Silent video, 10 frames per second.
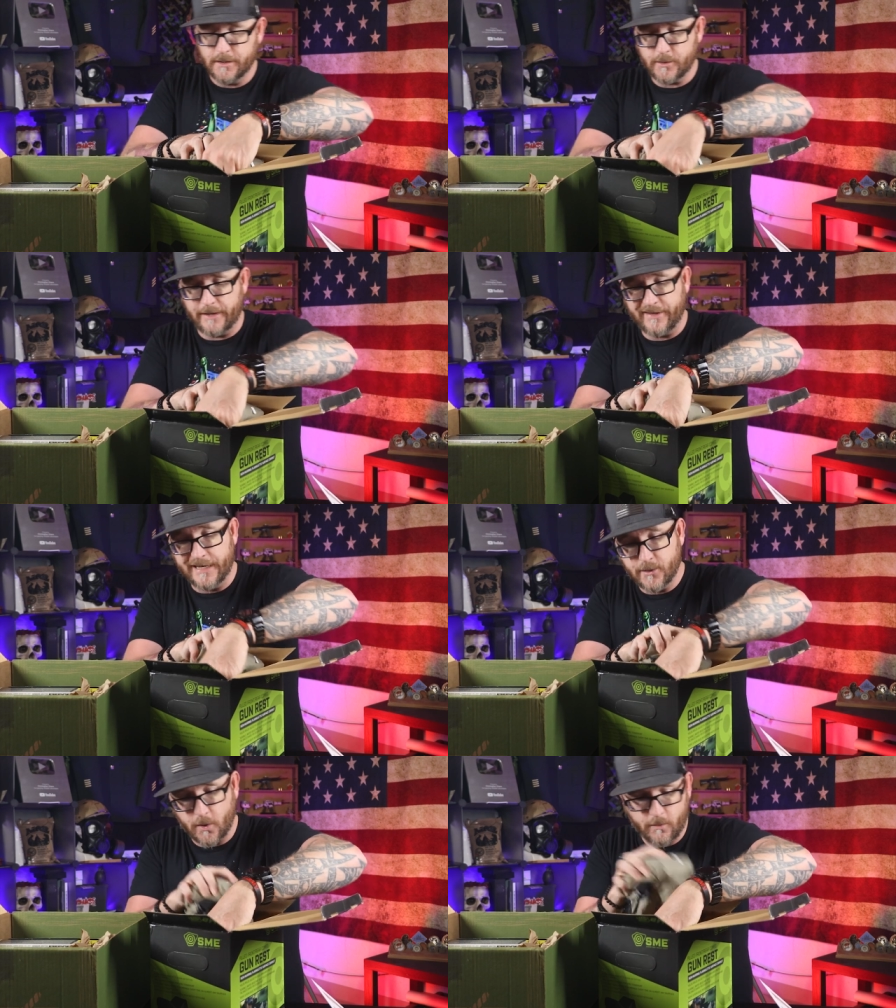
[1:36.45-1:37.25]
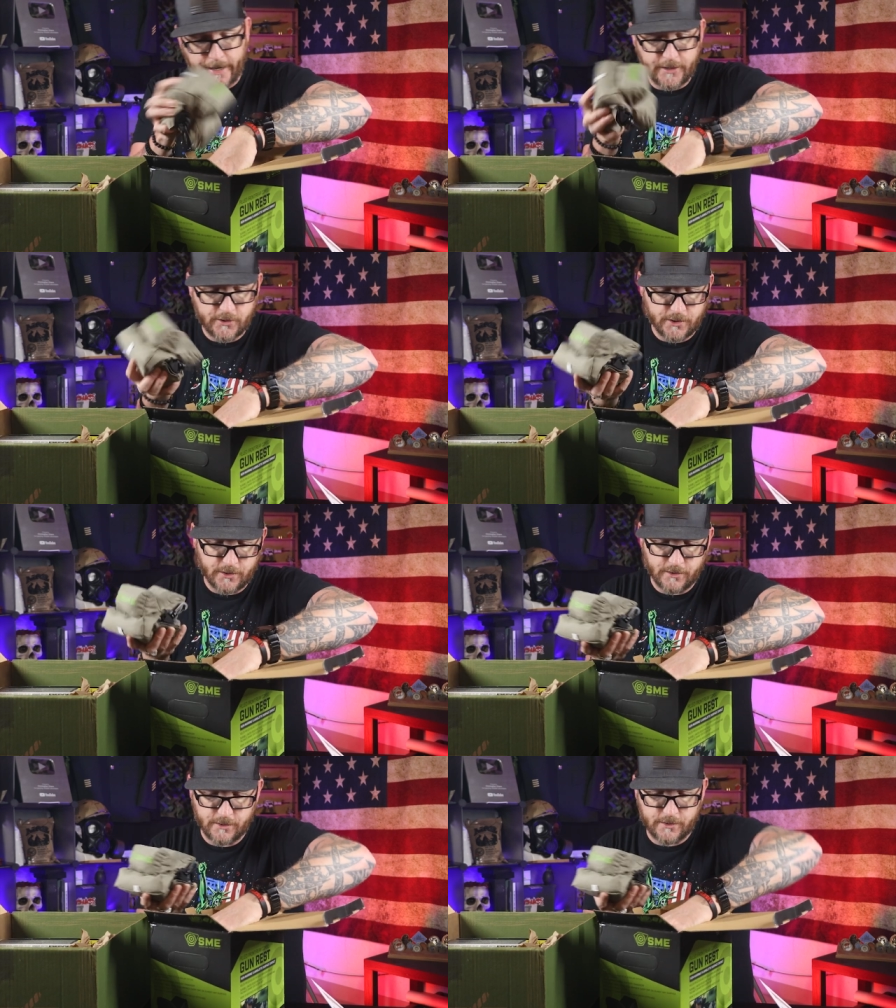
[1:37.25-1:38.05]
So I have an indoor range.
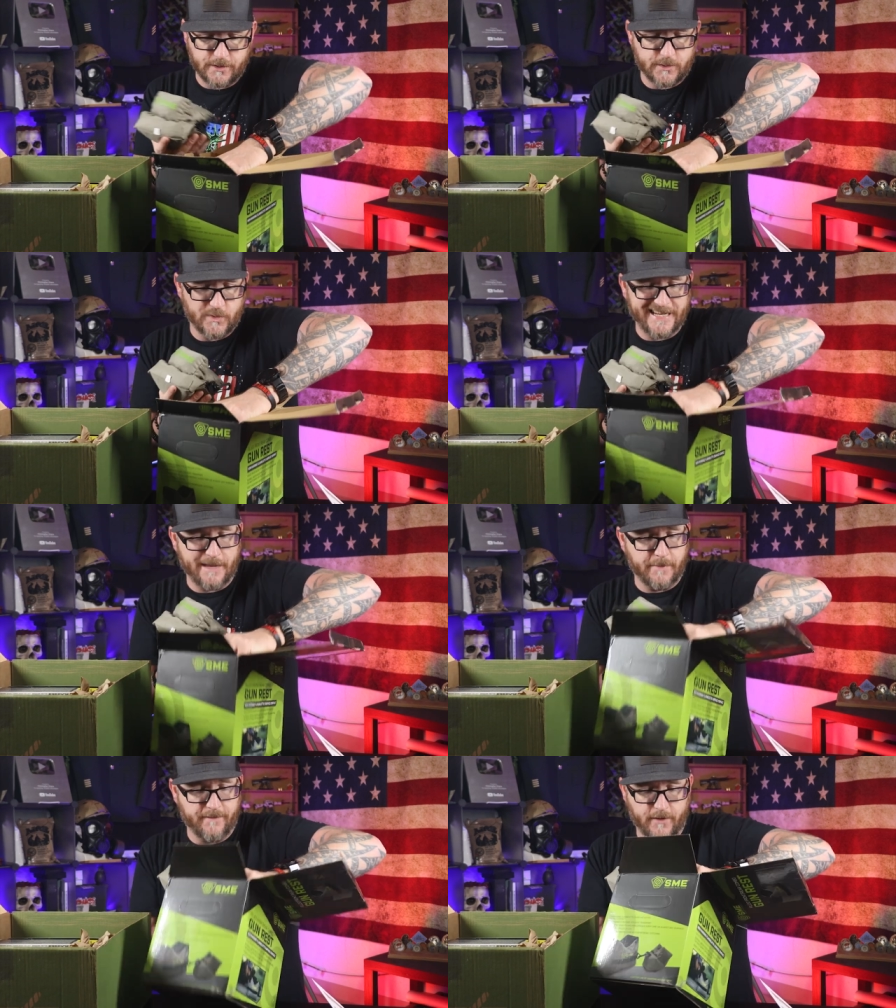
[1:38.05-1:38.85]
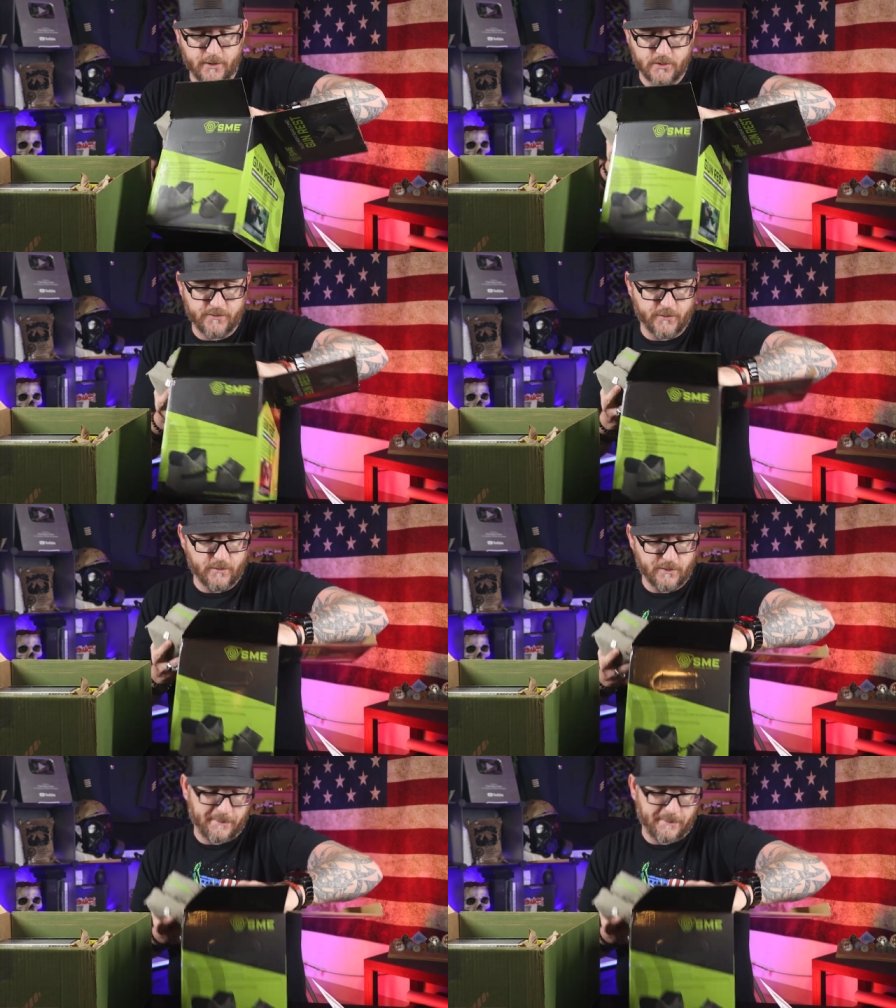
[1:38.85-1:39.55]
So this would not be very useful.